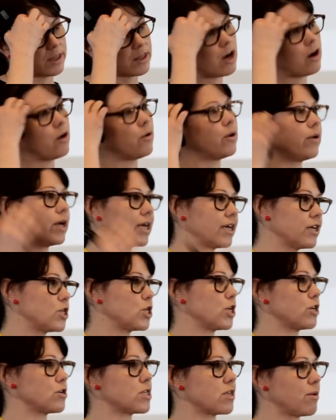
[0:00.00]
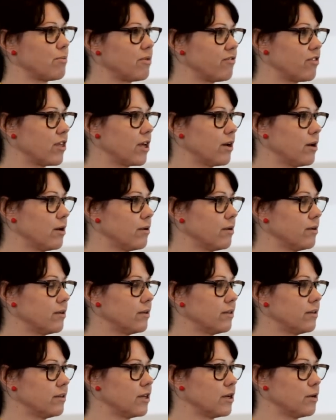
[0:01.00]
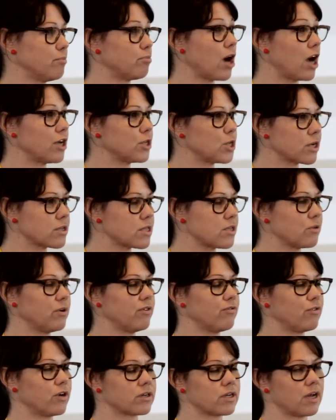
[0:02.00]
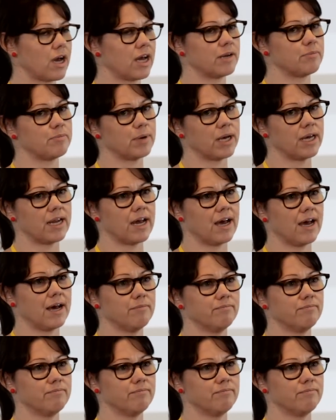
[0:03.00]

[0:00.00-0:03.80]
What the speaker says: with, I could share some of the projects that we've worked on, but